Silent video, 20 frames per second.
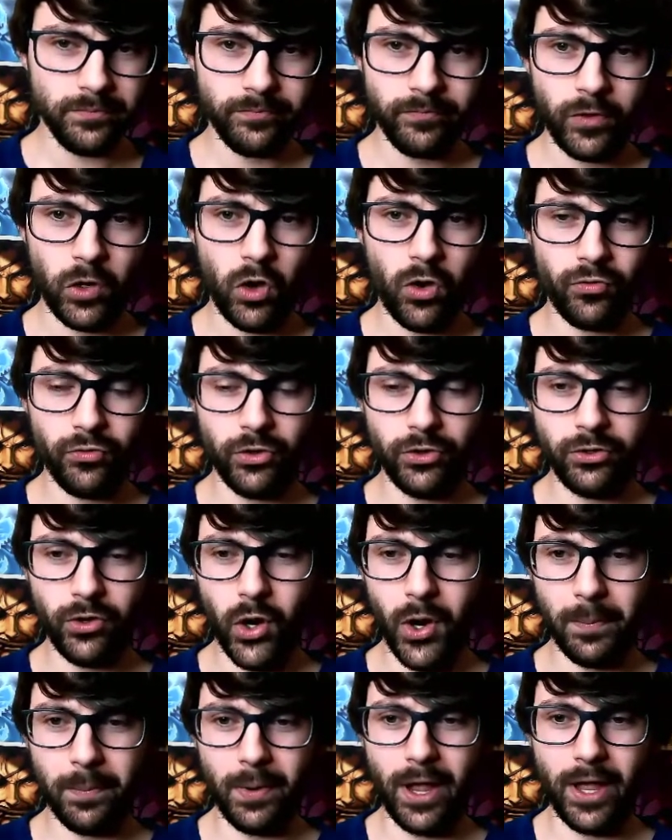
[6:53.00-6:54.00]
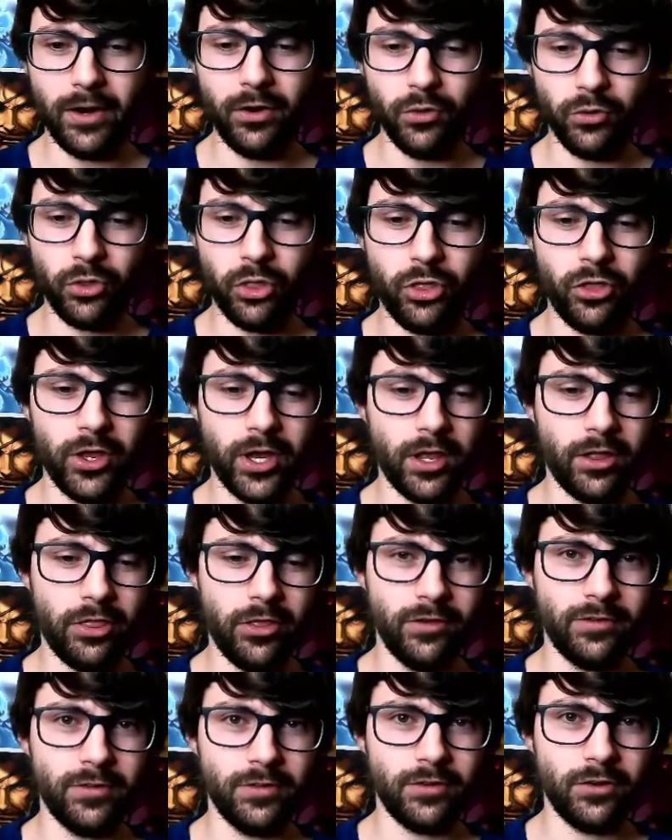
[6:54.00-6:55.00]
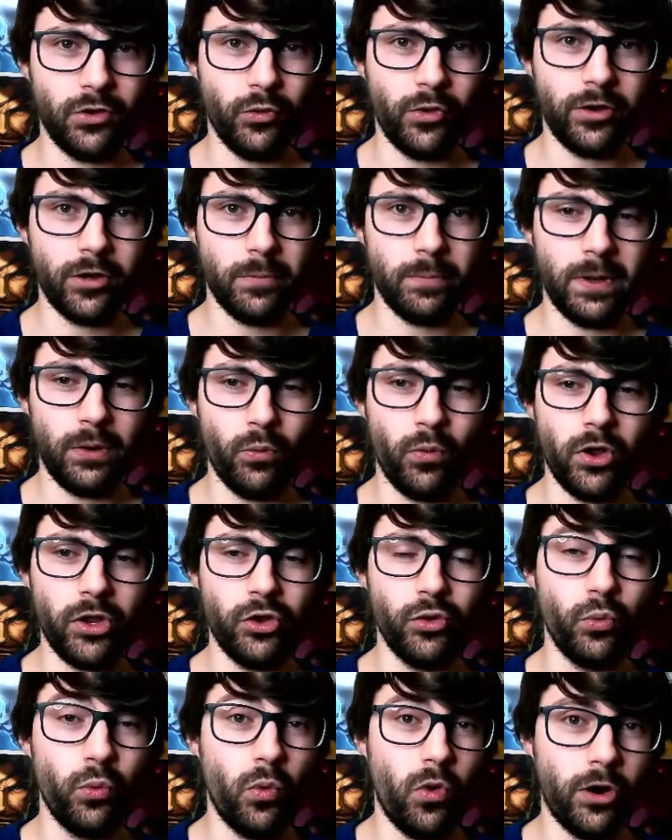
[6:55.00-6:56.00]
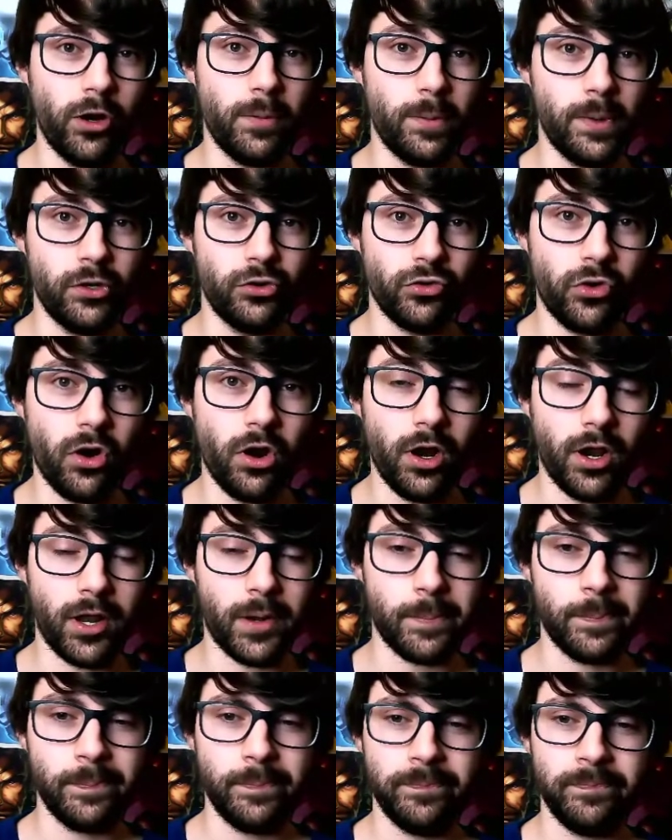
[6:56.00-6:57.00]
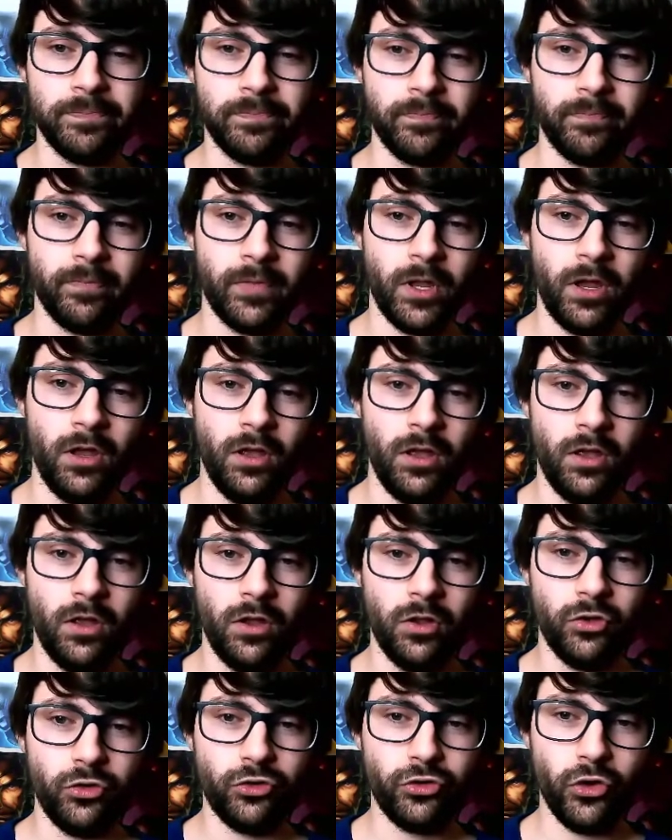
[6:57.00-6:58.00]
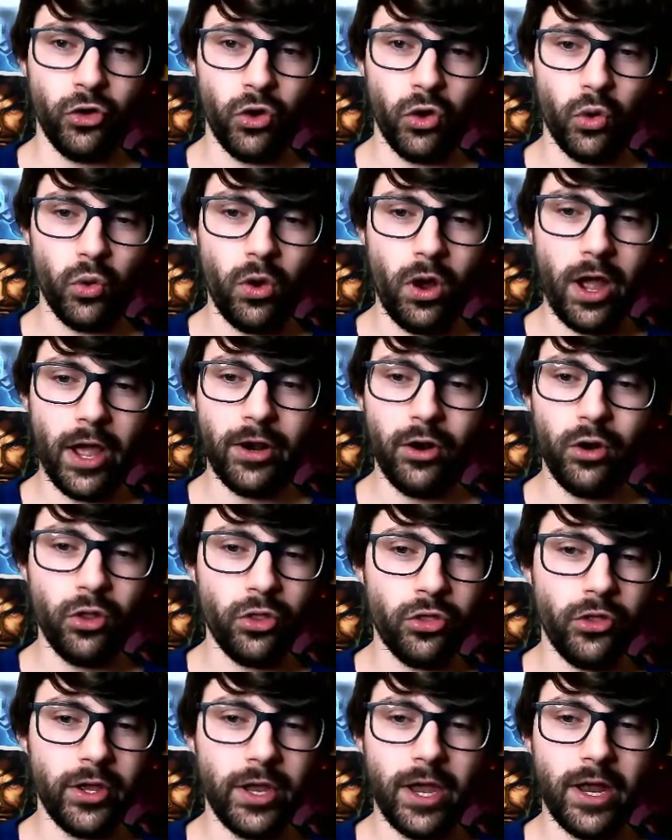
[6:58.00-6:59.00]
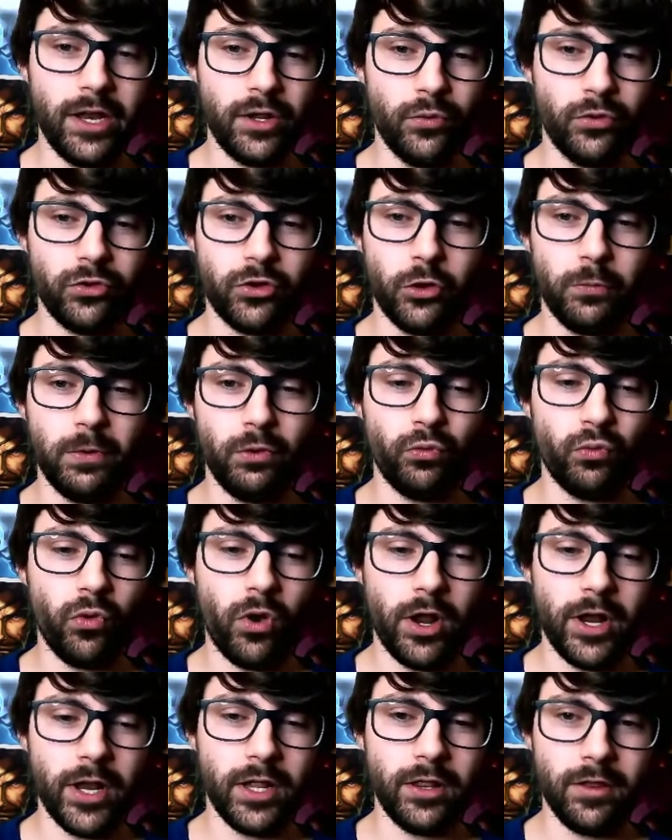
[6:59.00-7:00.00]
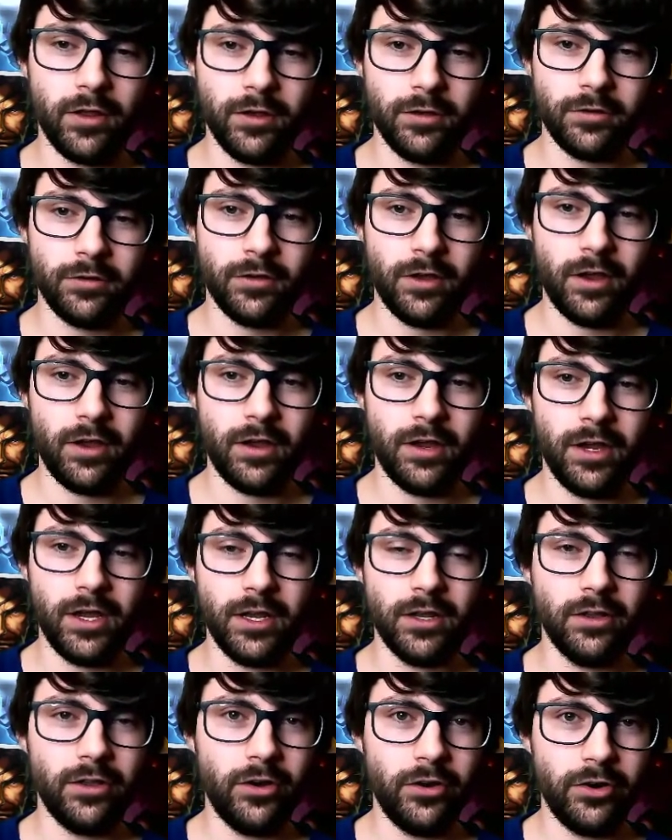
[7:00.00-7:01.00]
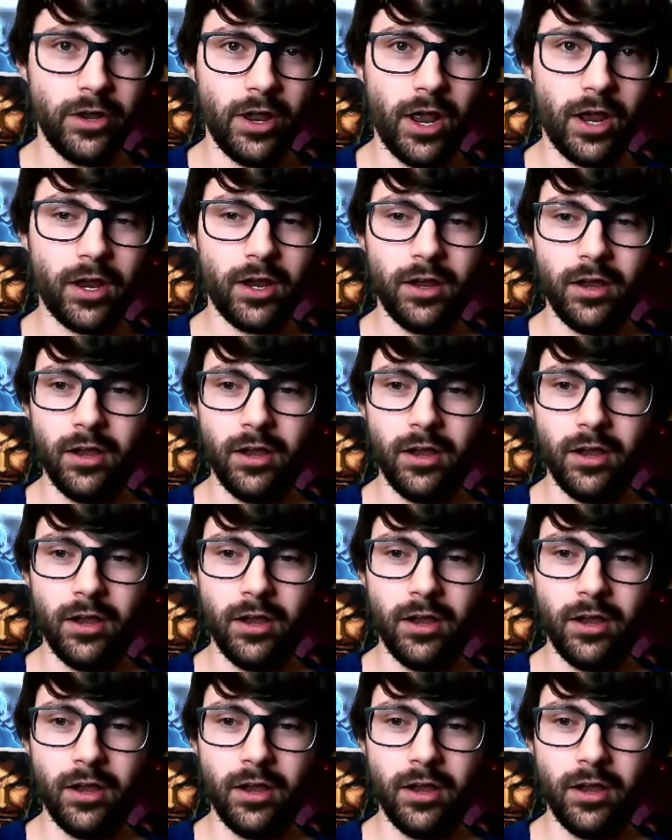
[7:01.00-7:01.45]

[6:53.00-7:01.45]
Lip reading: off the top, I don't think this is going to be what you want to be drawing. So I don't think anyone's going to be running this in their deck.